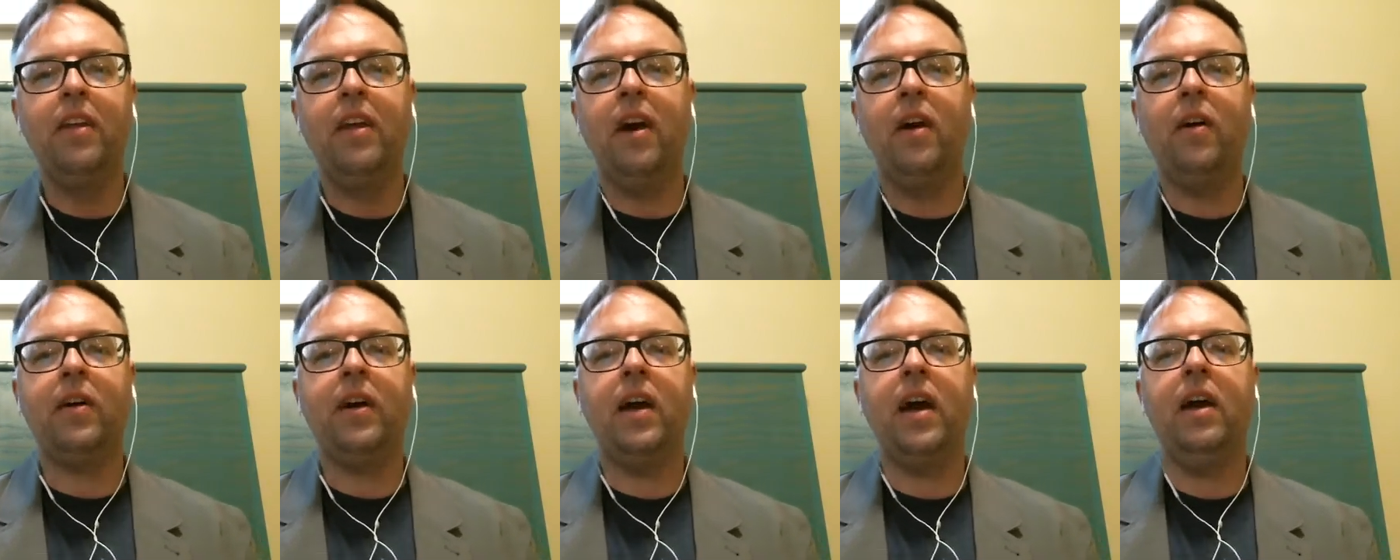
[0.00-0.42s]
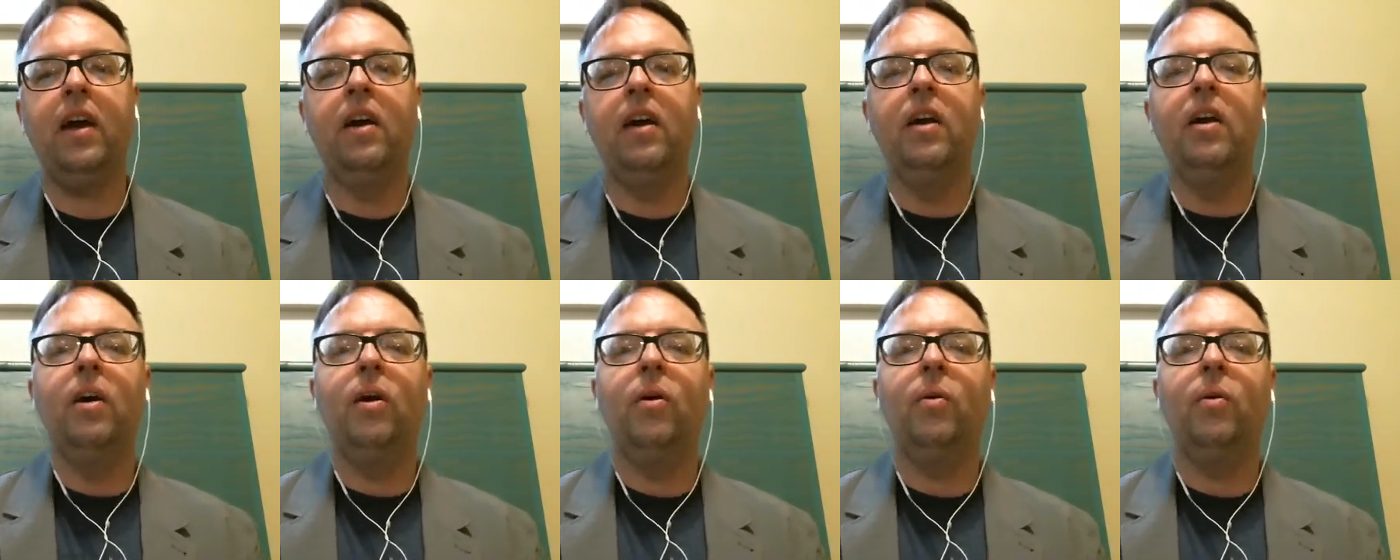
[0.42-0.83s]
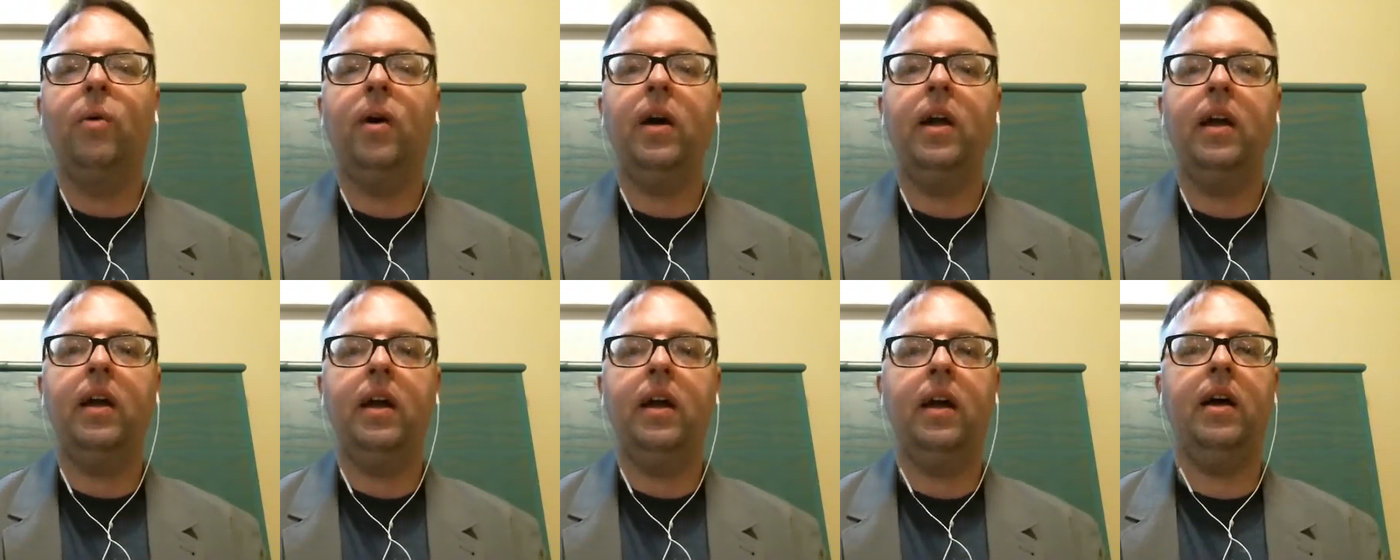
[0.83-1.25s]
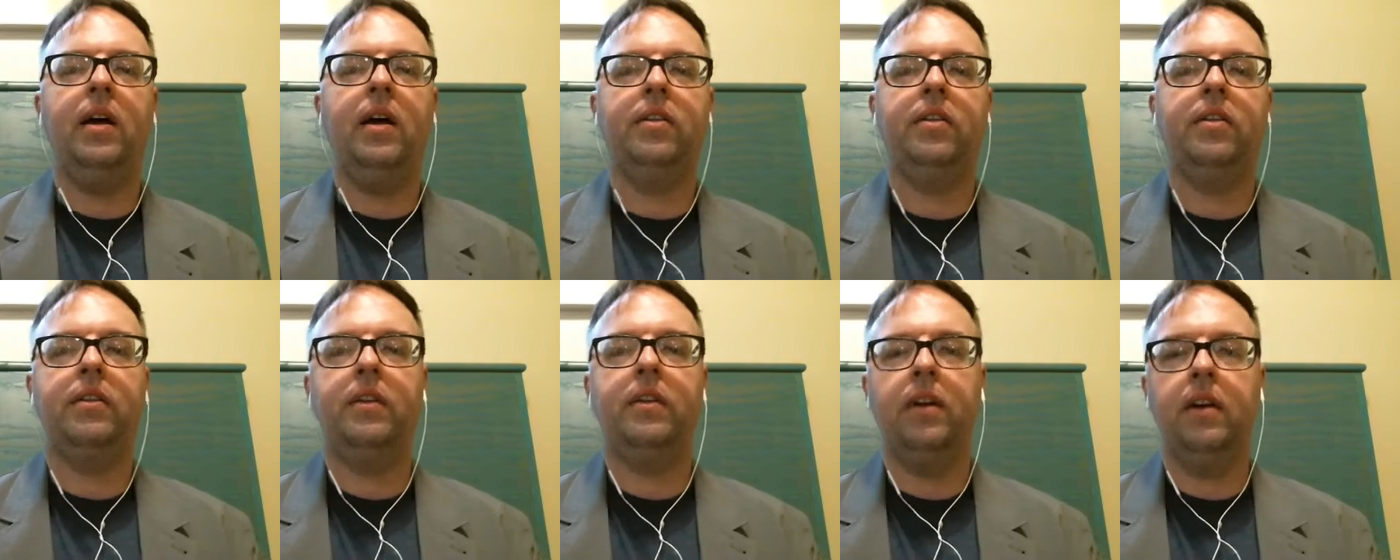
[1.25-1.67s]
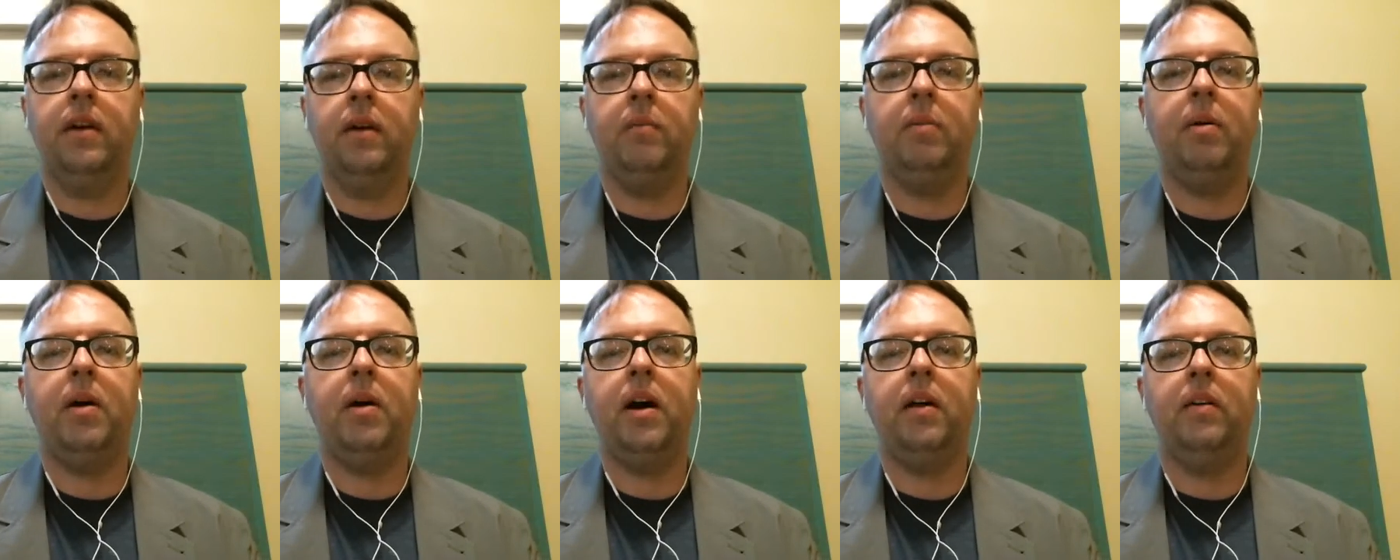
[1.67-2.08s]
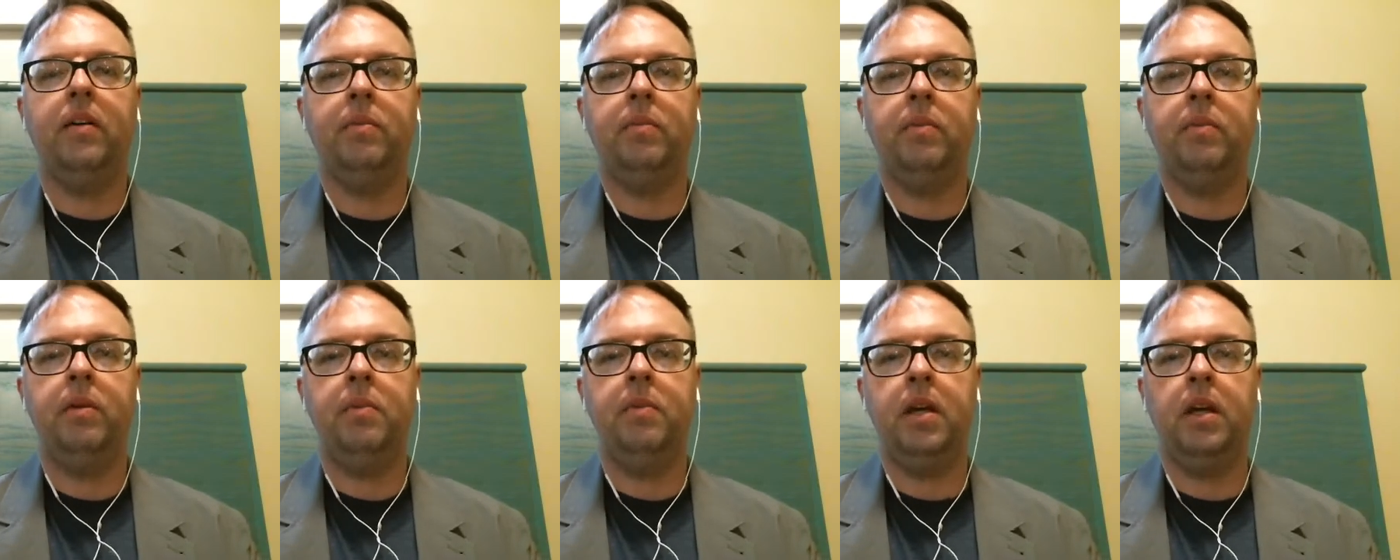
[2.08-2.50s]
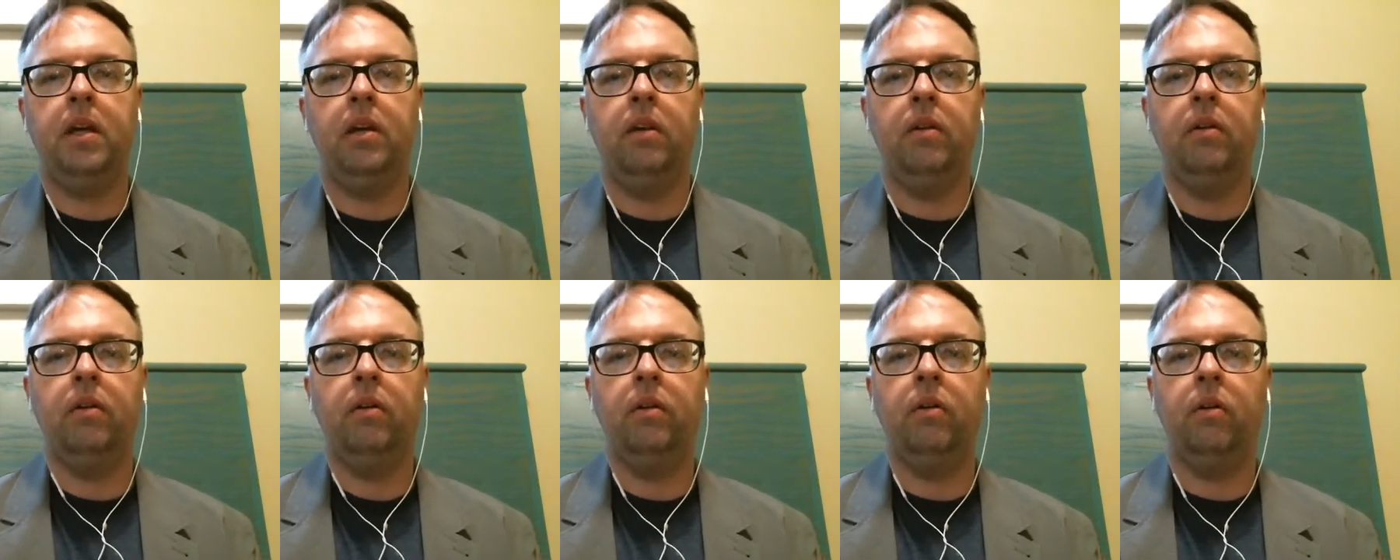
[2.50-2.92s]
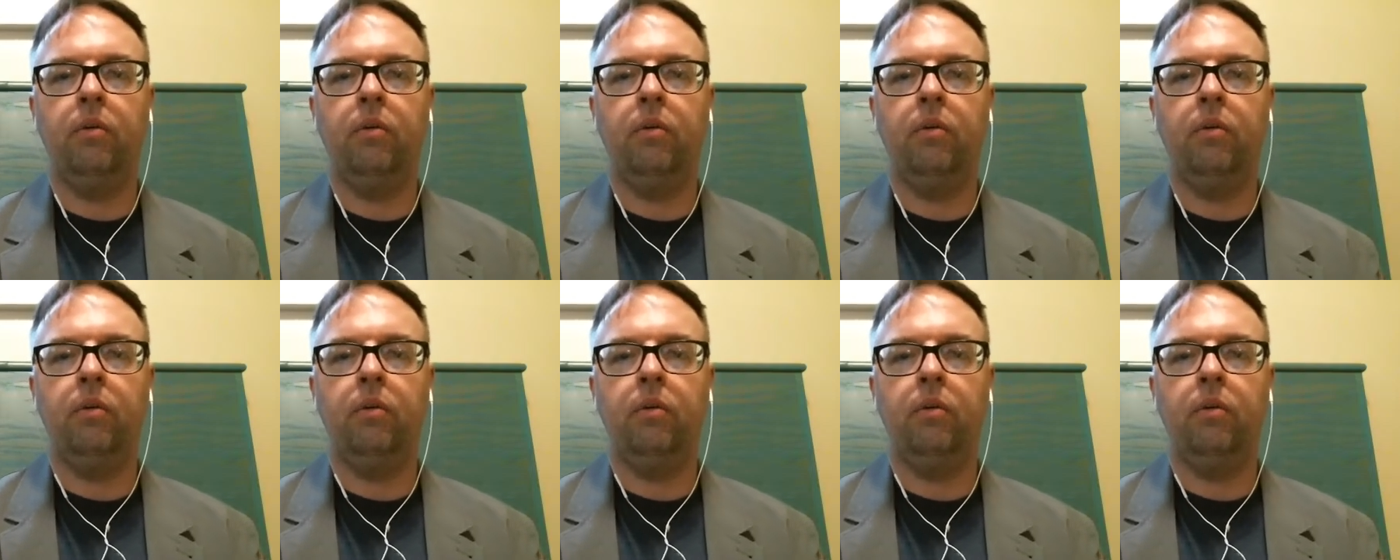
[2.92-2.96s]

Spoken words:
Okay. What else could it possibly mean?